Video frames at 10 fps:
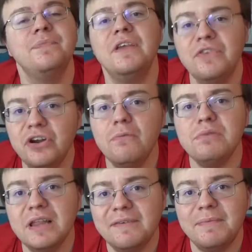If you don't
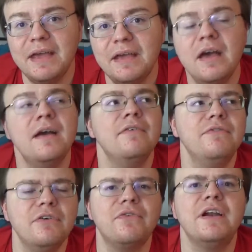believe me,
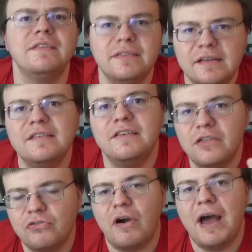feel free to listen to
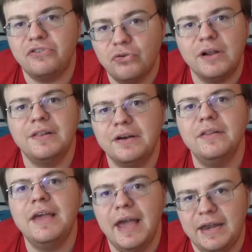the crowd during
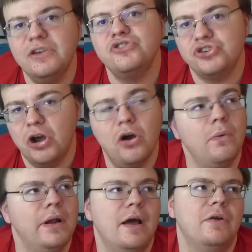literally any show
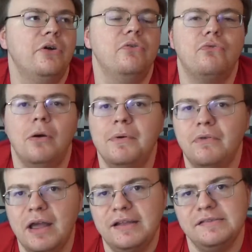when, I don't know, Roman
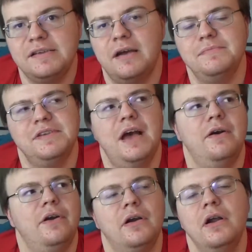Reigns comes
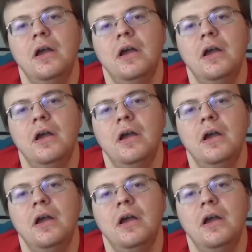out,